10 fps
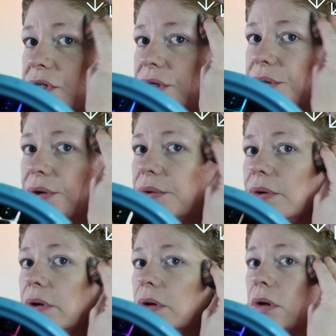too.
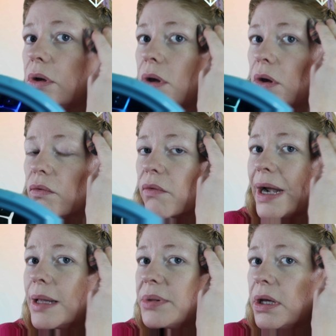
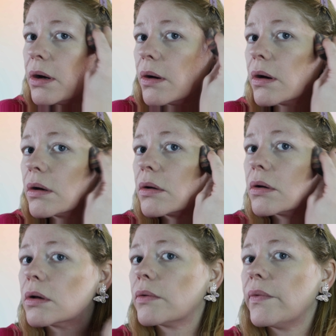Right up here.
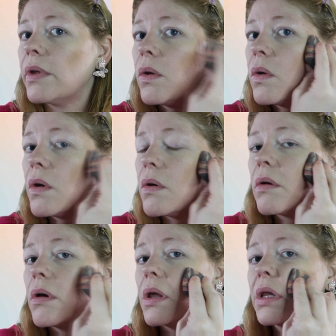
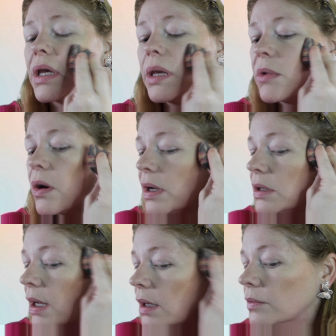Then keep going
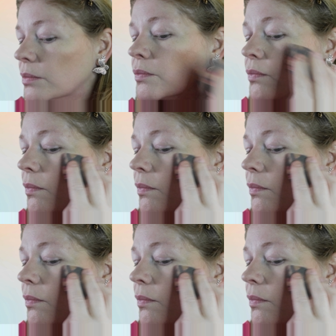down.